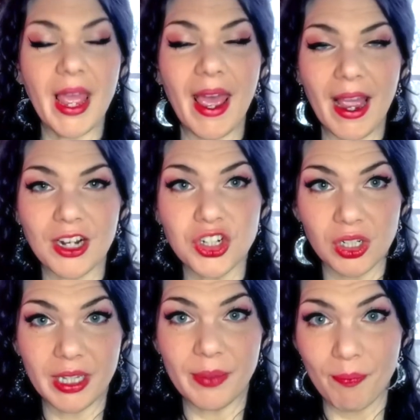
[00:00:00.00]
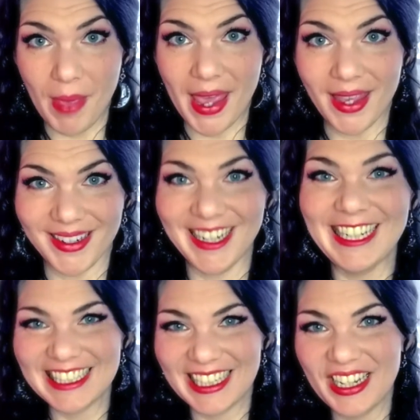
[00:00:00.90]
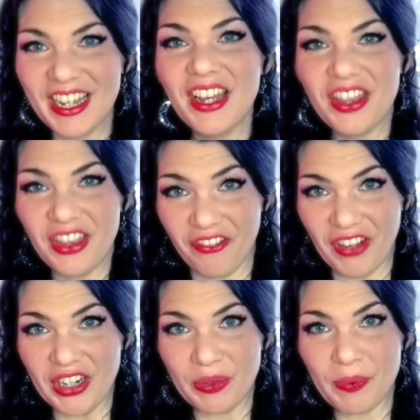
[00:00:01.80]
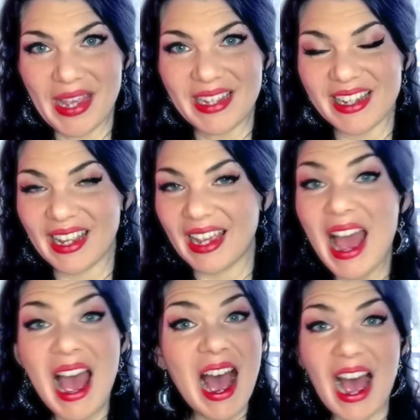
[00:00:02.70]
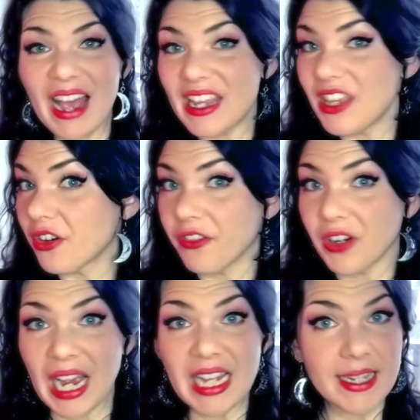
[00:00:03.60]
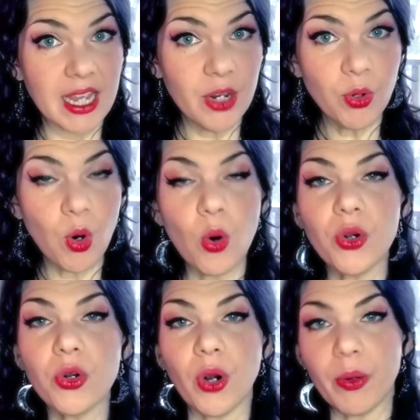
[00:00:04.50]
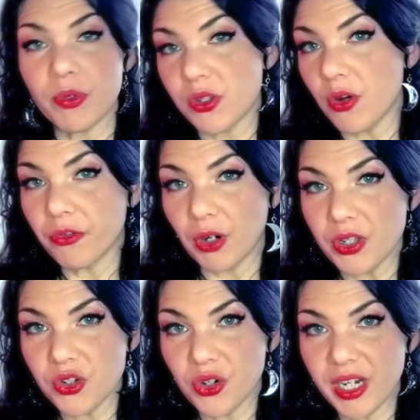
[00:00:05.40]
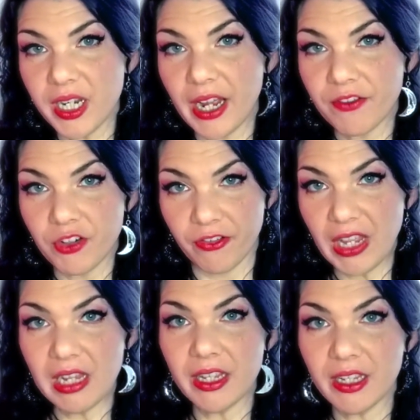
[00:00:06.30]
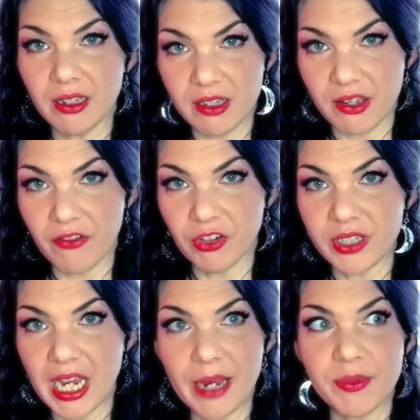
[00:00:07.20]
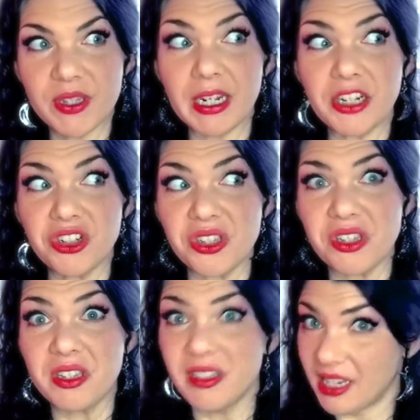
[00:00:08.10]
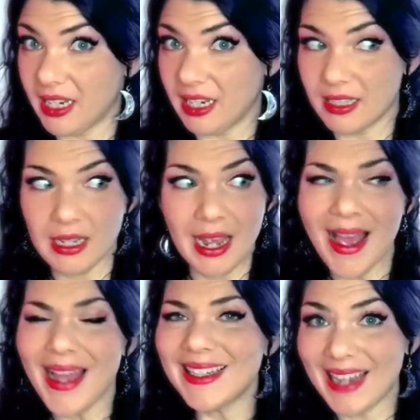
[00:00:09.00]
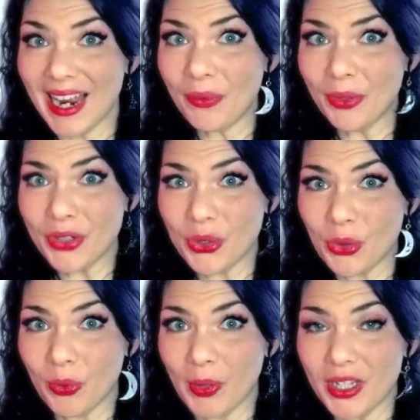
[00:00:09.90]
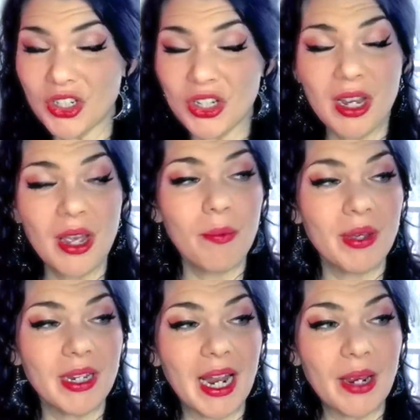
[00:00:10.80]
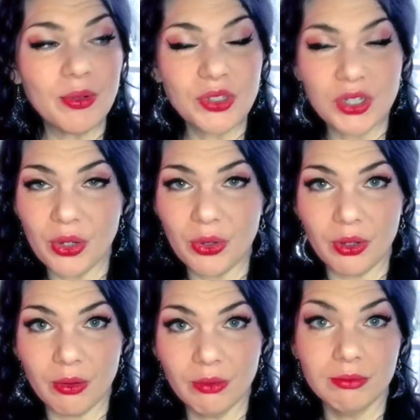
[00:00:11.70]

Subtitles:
actually made the final painting, I either forgot to hit record or I was so frustrated after failing several times that I just didn't. Not real sure which, but I will show you